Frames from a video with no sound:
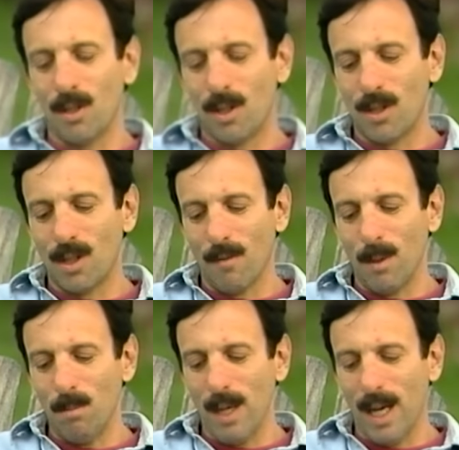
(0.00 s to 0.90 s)
years since I've
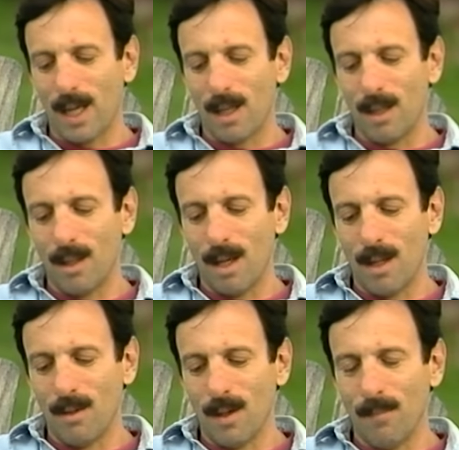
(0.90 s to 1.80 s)
been back.
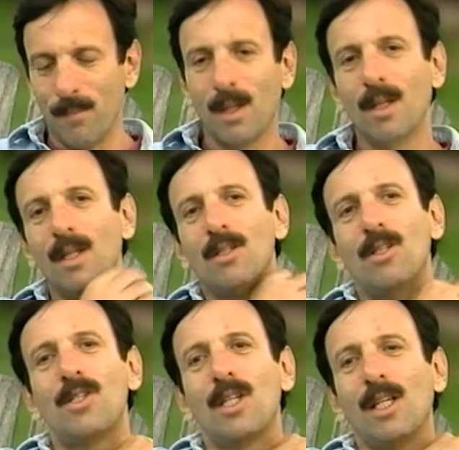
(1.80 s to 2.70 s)
And
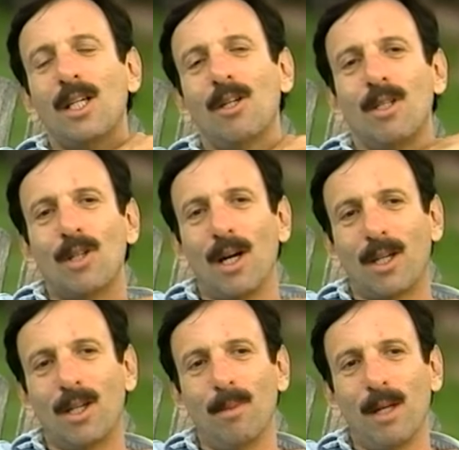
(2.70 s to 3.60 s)
just sitting here and
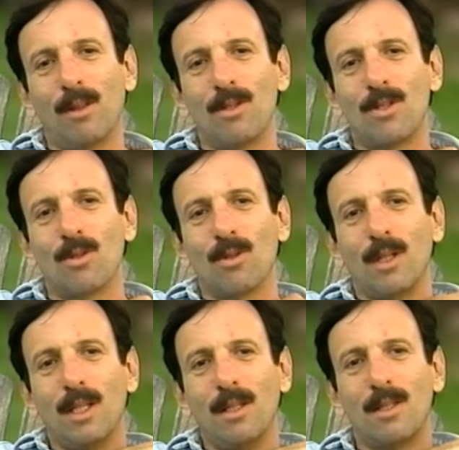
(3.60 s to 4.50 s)
talking about the
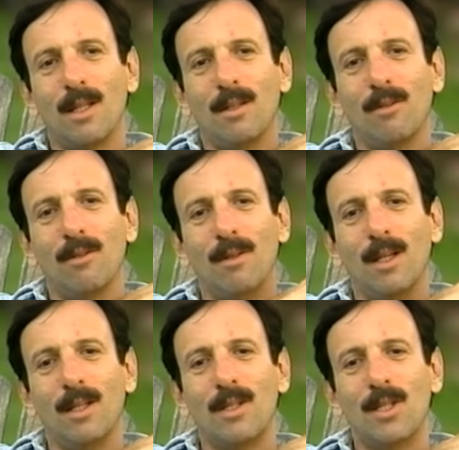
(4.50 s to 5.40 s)
stories, and
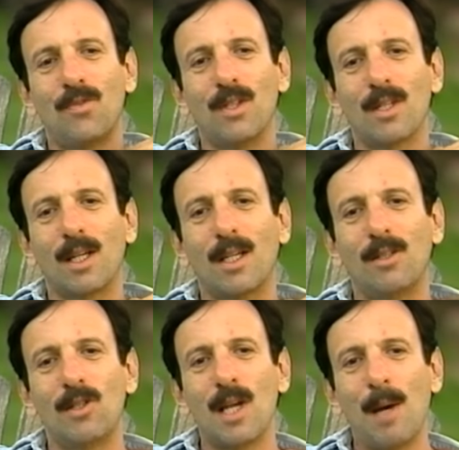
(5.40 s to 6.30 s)
it just feels like
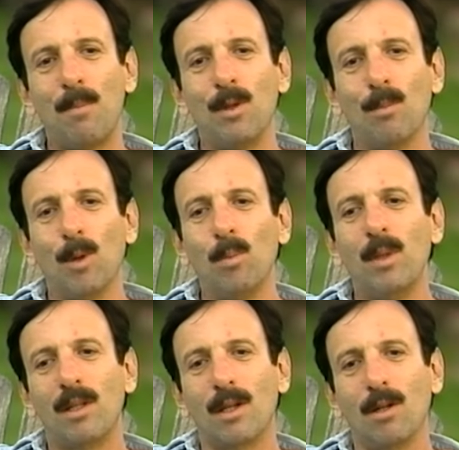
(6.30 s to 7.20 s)
it just happened a
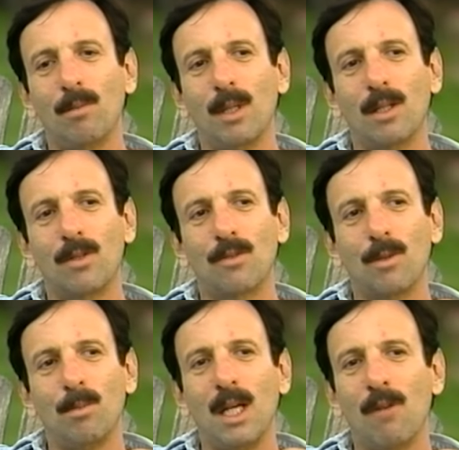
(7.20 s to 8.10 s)
moment ago, because
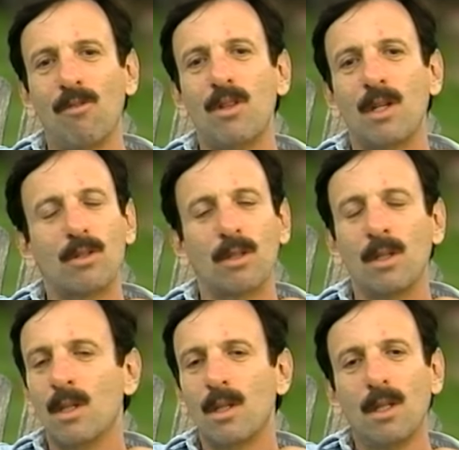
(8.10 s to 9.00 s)
for me, everything's
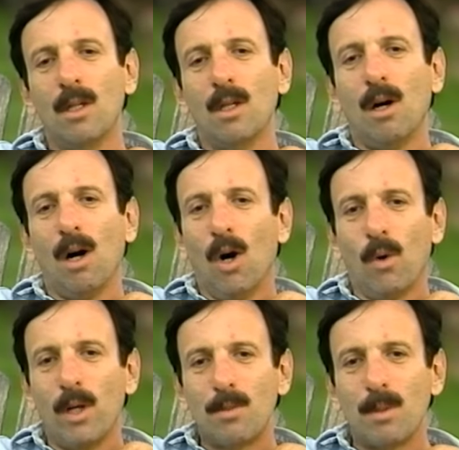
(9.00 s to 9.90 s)

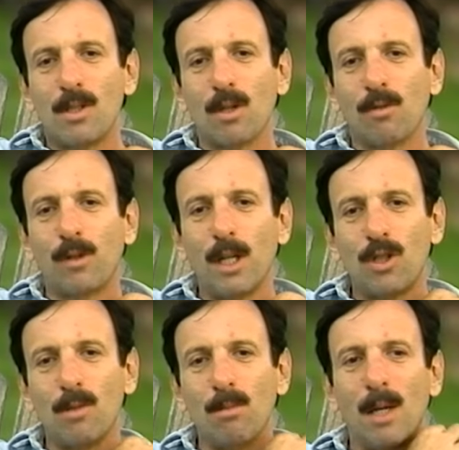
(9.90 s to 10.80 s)
always been so
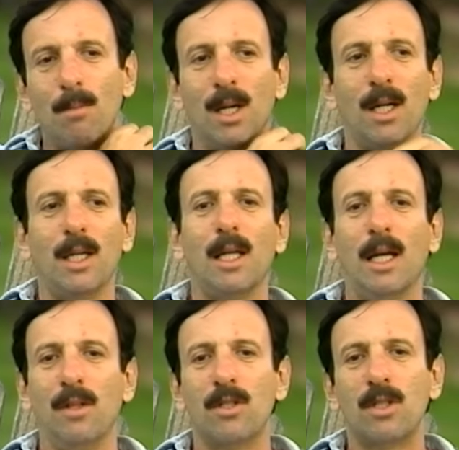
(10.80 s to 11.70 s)
fresh in my mind.
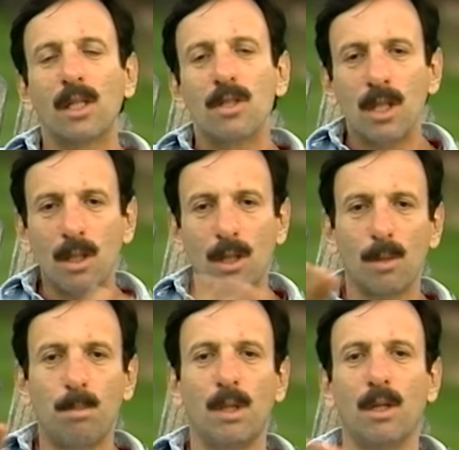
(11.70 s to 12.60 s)
And the
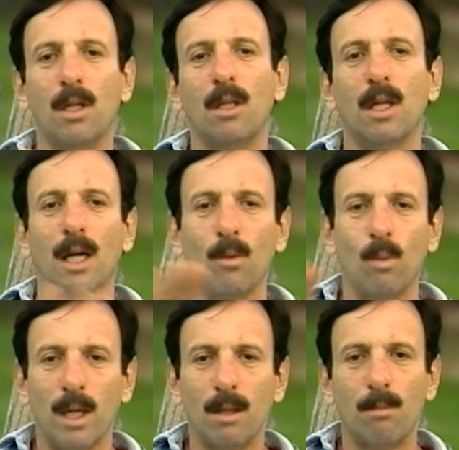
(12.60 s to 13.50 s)
16-year period that I
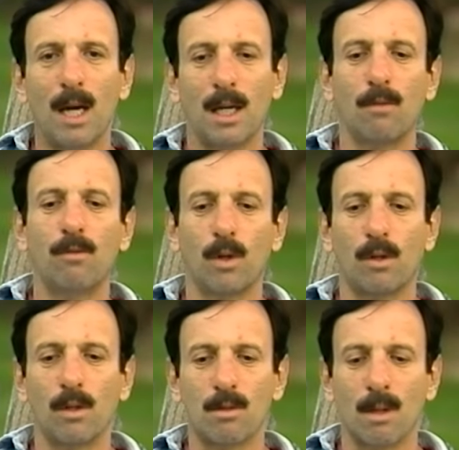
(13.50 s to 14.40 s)
went back and
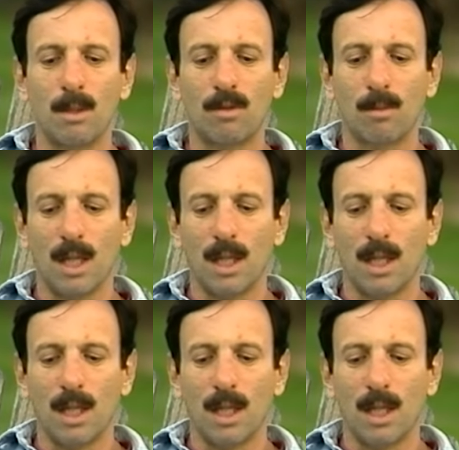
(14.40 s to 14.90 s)
forth to Swami's from